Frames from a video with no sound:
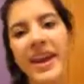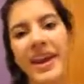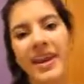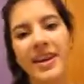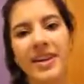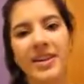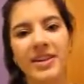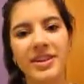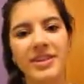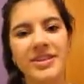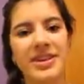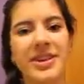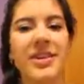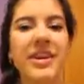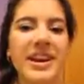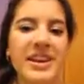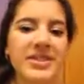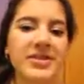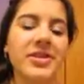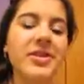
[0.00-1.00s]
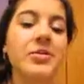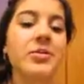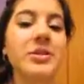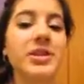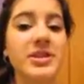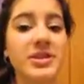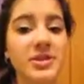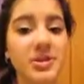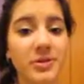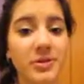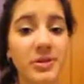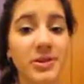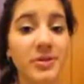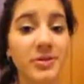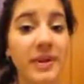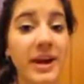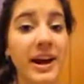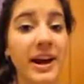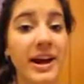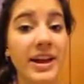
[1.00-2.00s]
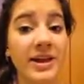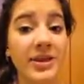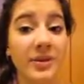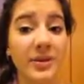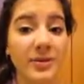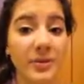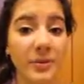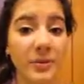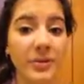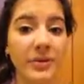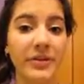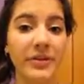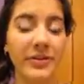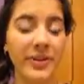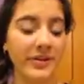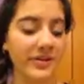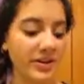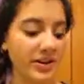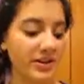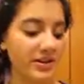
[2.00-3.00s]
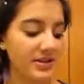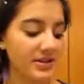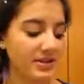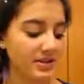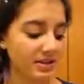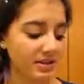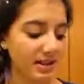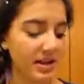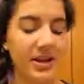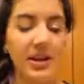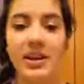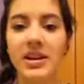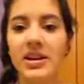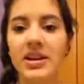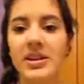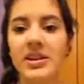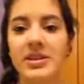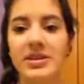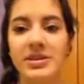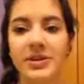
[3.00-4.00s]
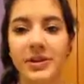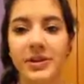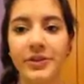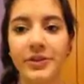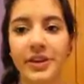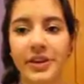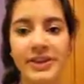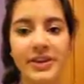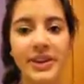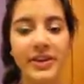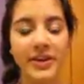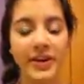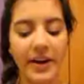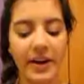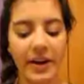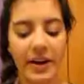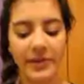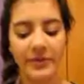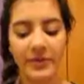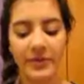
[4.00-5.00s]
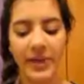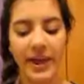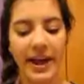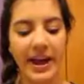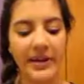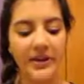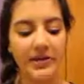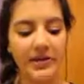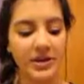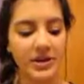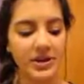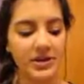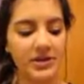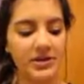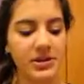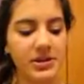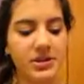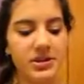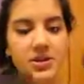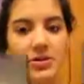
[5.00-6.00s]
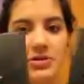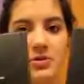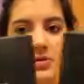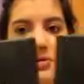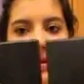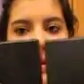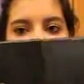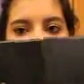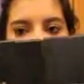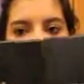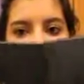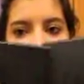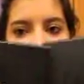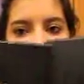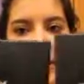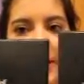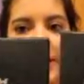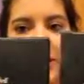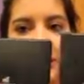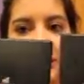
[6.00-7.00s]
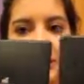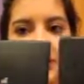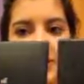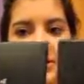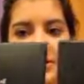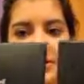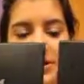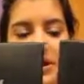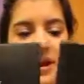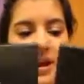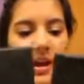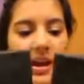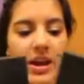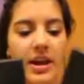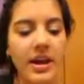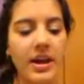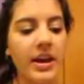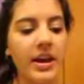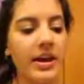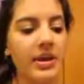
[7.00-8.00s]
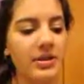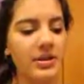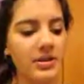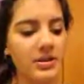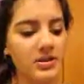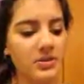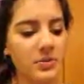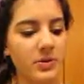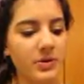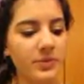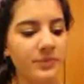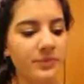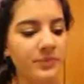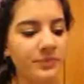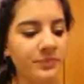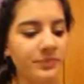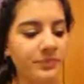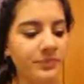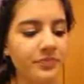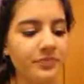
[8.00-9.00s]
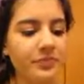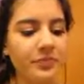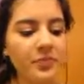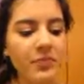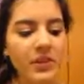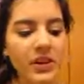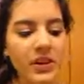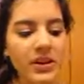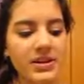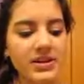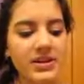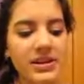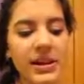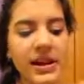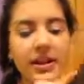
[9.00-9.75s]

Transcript: Hey girls, okay so I'm going to be showing you my November favorites. So first off I have these two e.l.f. palettes and this one is the